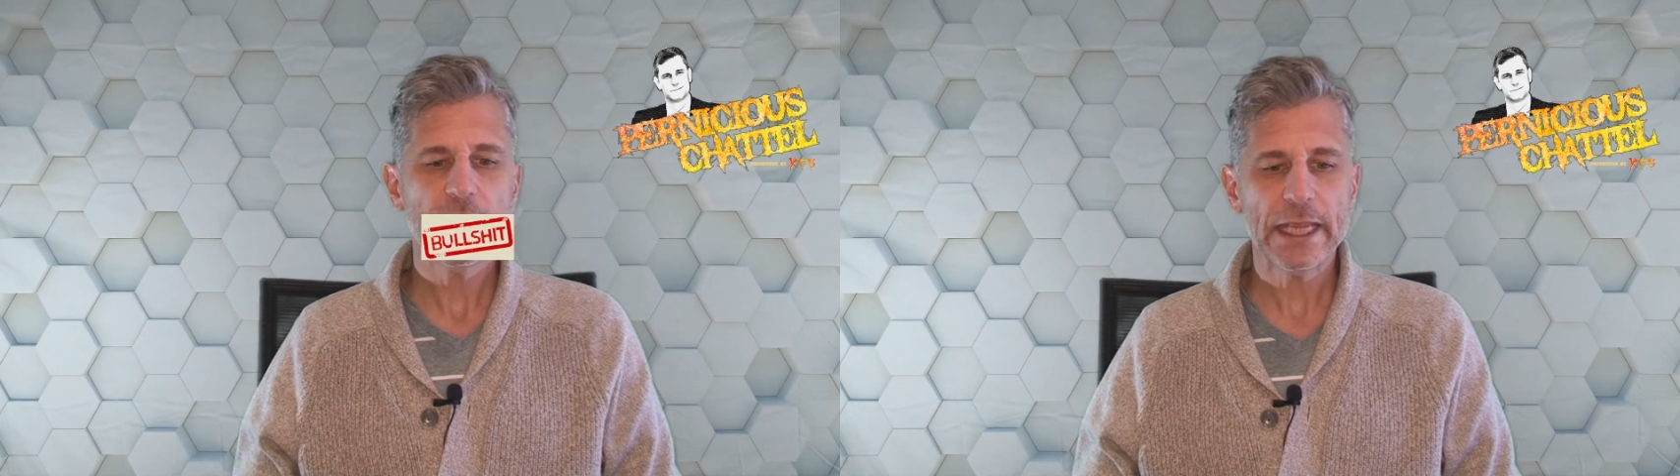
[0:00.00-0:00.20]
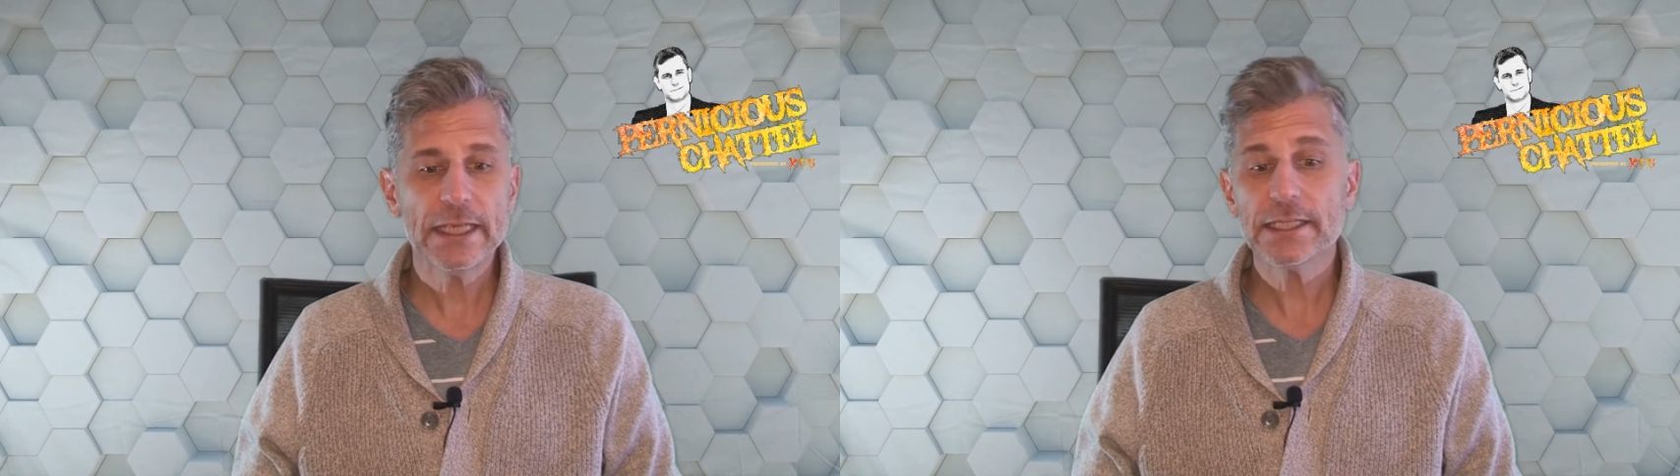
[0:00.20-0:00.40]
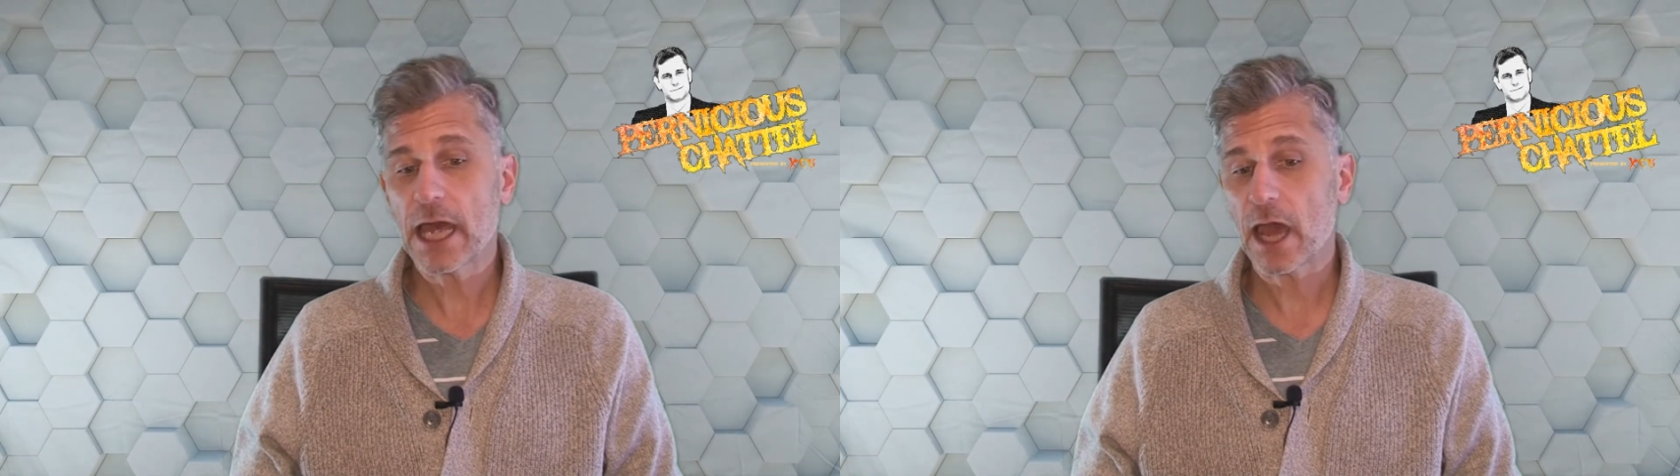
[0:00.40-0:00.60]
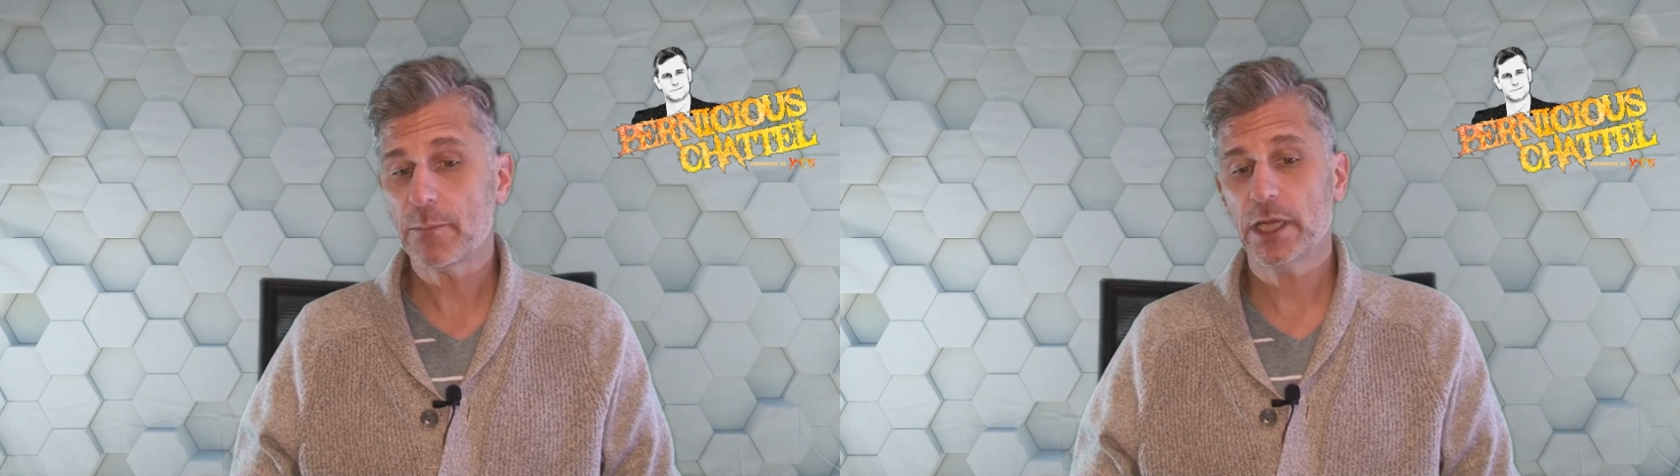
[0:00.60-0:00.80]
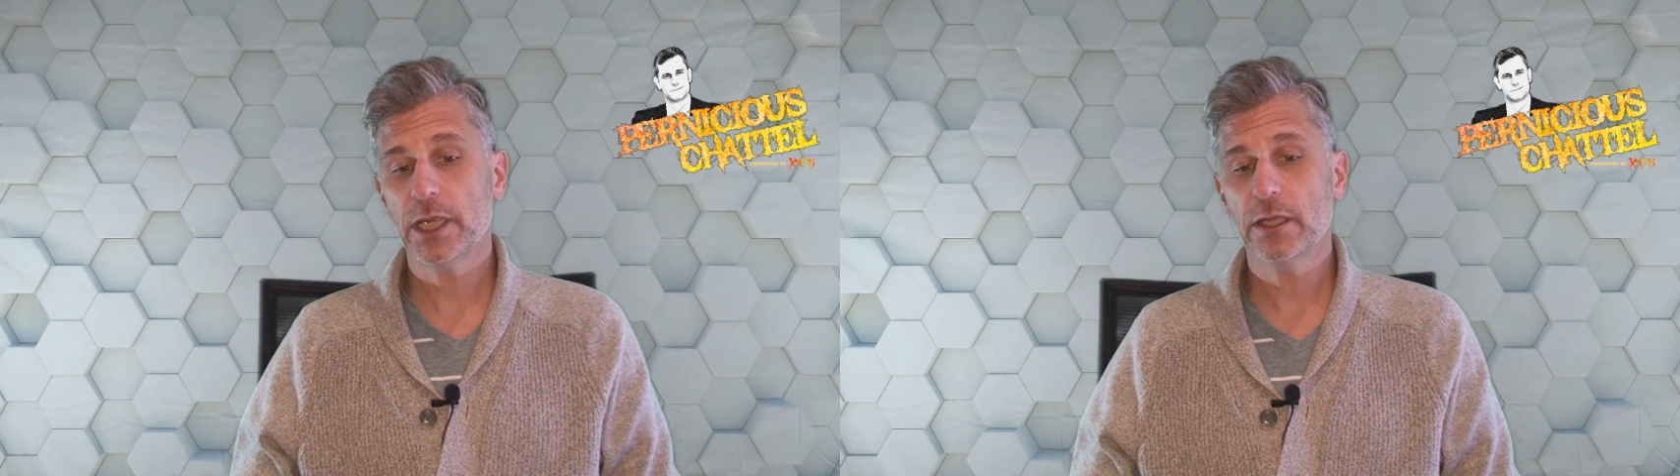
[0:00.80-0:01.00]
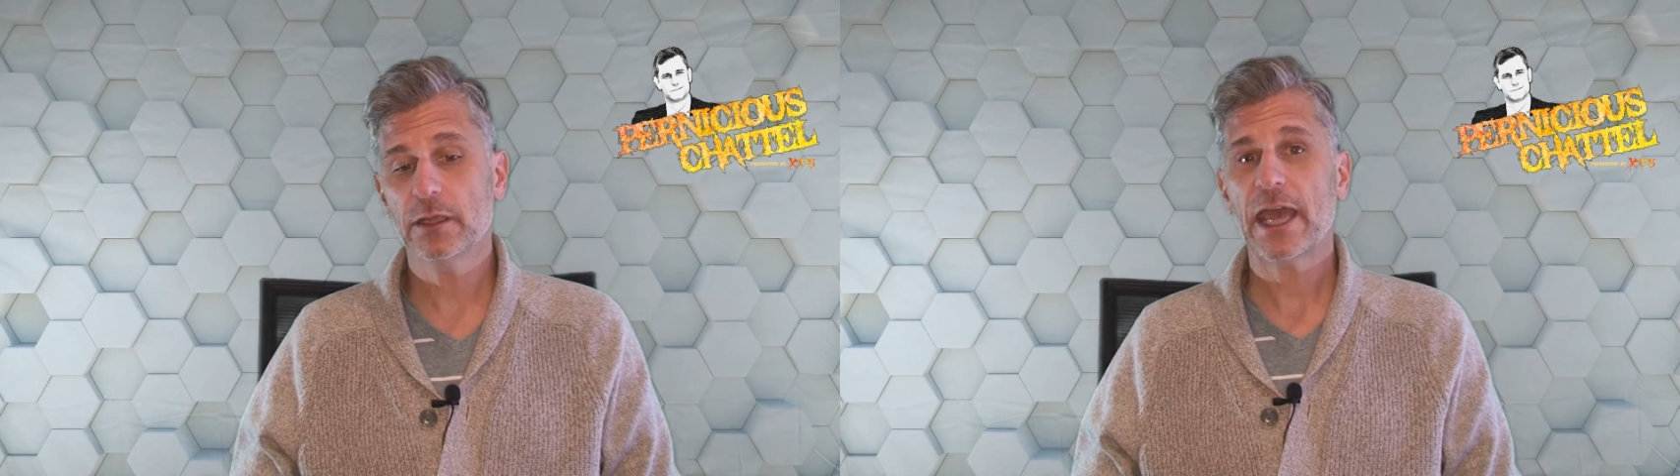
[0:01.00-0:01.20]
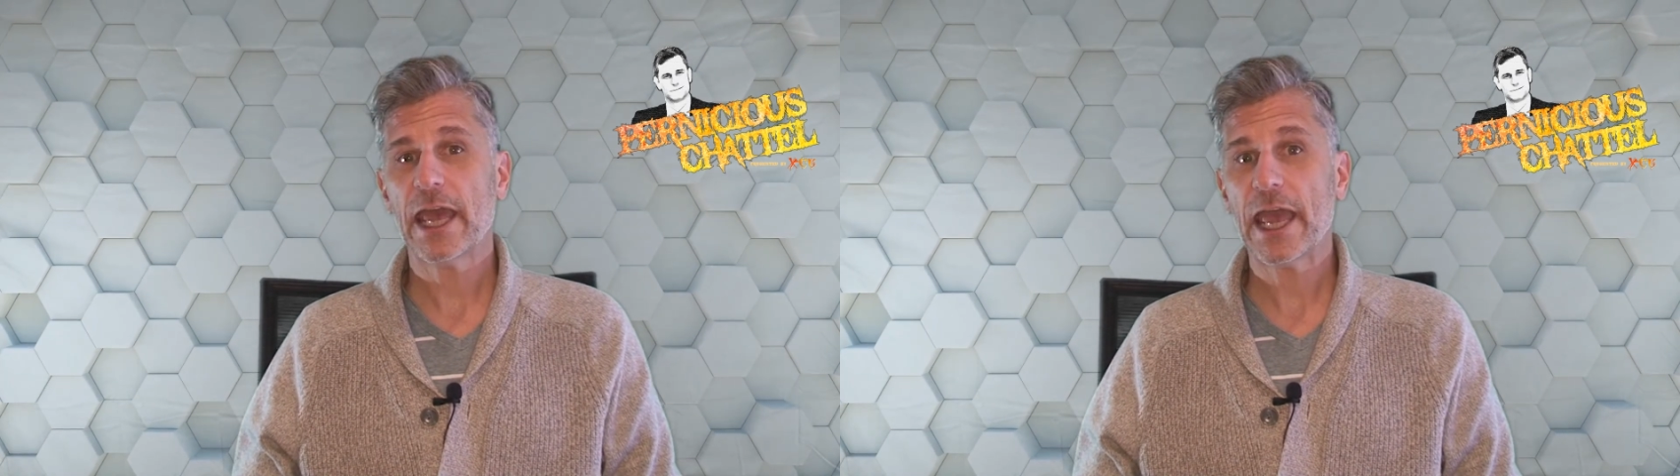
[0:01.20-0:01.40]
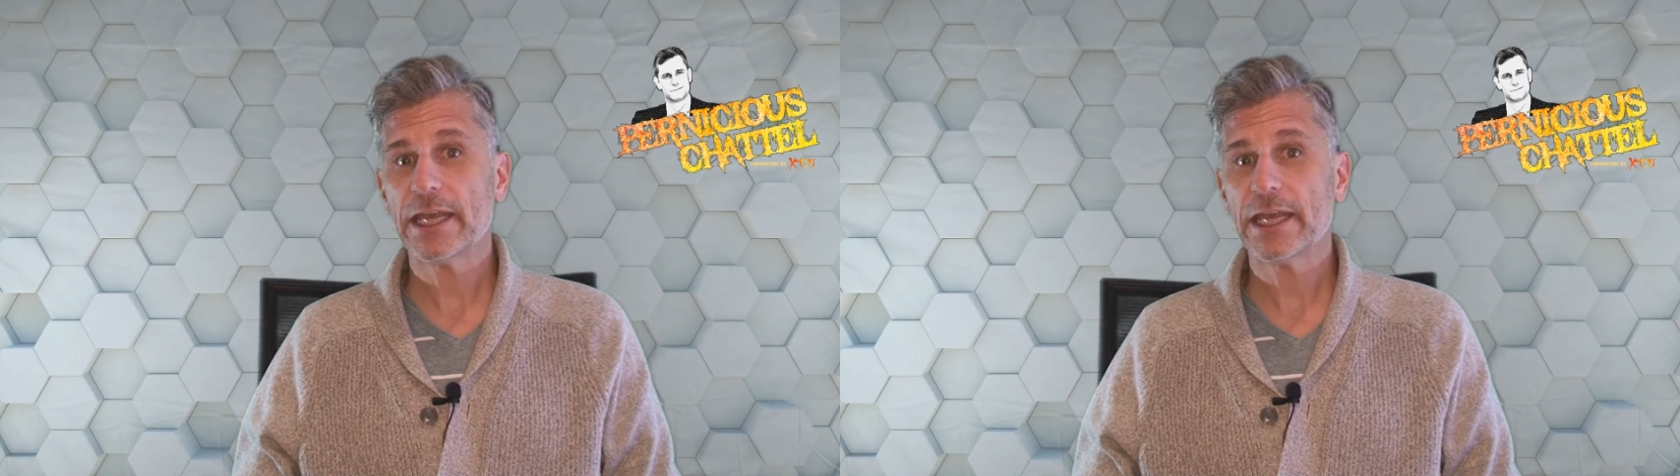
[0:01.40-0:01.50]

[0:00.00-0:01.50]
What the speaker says: is happening,